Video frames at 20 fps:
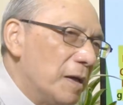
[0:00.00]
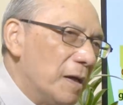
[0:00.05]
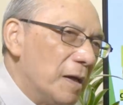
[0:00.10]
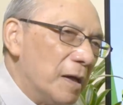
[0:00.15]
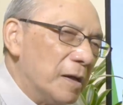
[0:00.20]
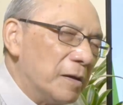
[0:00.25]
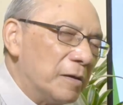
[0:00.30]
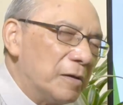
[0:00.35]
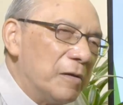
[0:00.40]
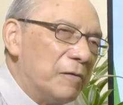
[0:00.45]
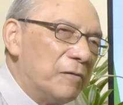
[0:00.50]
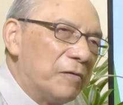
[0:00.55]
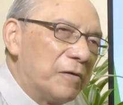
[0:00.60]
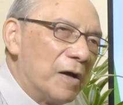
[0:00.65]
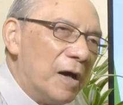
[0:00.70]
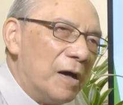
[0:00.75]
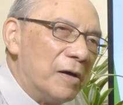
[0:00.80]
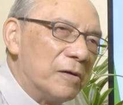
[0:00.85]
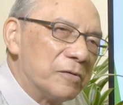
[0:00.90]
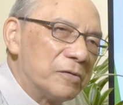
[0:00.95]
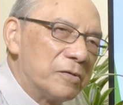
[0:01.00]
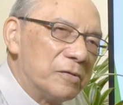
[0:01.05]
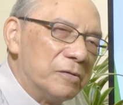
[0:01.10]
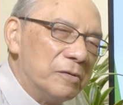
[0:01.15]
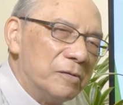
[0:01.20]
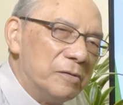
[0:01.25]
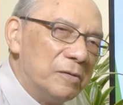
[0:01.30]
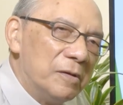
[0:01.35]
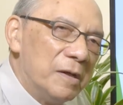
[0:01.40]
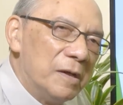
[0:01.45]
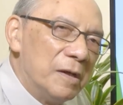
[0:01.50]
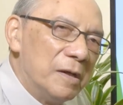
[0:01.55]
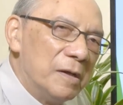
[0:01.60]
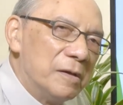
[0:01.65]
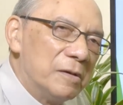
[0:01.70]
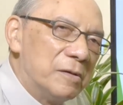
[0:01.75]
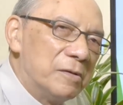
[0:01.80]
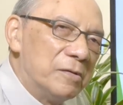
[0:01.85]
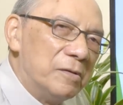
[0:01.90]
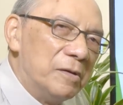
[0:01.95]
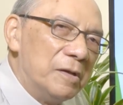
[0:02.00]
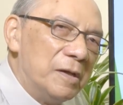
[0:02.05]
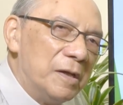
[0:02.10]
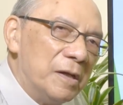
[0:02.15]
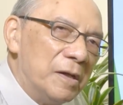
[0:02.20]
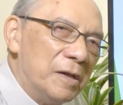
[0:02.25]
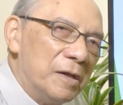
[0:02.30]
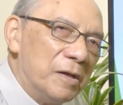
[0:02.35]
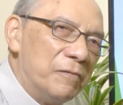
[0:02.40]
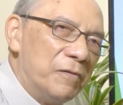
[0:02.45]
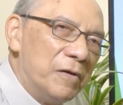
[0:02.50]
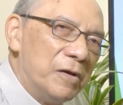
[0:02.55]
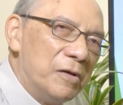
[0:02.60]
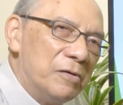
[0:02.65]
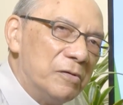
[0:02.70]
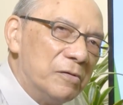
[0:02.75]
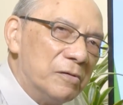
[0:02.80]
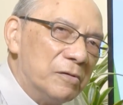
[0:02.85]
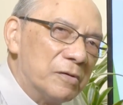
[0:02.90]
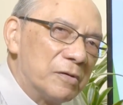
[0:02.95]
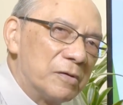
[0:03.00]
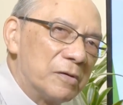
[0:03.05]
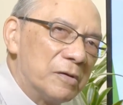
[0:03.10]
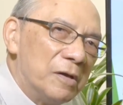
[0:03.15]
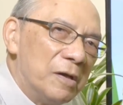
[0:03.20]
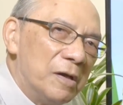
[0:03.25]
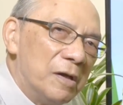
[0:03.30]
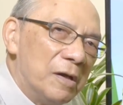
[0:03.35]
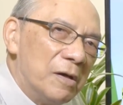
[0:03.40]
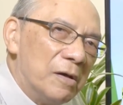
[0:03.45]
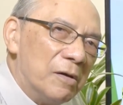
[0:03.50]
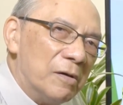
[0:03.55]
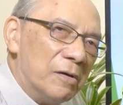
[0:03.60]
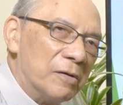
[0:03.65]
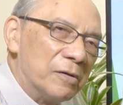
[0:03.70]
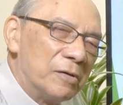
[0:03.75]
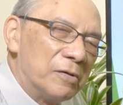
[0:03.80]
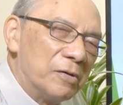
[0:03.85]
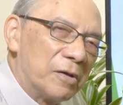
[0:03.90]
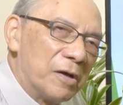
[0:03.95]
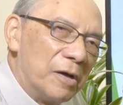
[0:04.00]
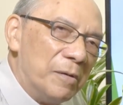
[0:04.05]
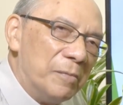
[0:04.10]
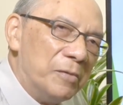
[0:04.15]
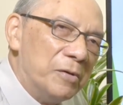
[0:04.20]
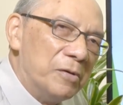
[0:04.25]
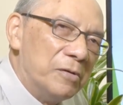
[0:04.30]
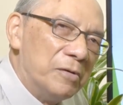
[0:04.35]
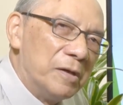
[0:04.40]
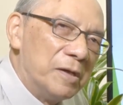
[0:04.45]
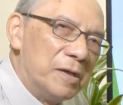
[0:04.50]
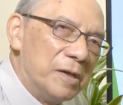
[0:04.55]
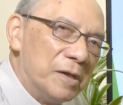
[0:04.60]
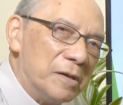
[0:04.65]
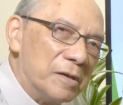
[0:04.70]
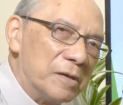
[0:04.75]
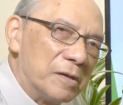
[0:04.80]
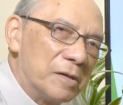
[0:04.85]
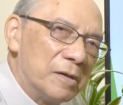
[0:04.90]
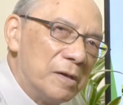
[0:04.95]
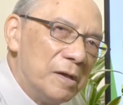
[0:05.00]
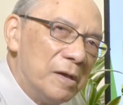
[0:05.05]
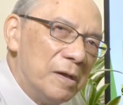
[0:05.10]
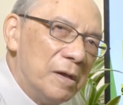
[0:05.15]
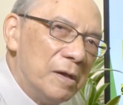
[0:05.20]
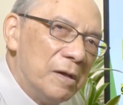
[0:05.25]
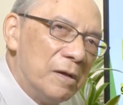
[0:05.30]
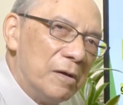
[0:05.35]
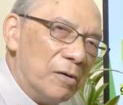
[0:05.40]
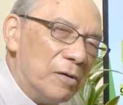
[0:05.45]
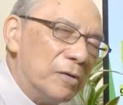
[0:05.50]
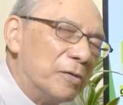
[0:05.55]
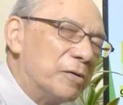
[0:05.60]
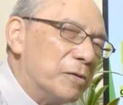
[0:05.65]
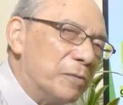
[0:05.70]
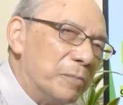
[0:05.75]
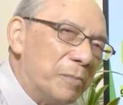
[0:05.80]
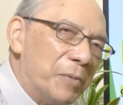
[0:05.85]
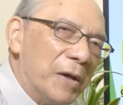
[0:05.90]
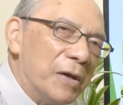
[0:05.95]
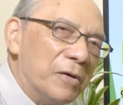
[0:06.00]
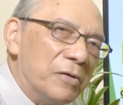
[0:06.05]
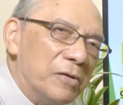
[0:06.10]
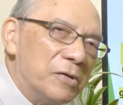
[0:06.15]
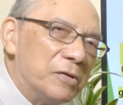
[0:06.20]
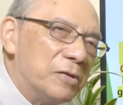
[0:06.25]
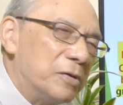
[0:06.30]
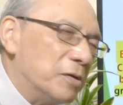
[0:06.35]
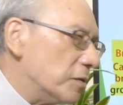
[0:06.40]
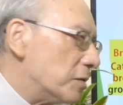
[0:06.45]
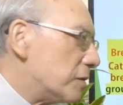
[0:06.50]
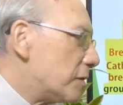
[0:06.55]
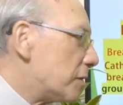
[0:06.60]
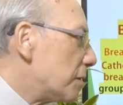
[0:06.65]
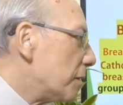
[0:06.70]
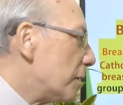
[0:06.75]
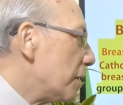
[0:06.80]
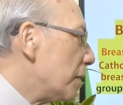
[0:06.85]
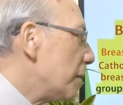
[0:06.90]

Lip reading: and give counsel to individuals or to communities or to parishes.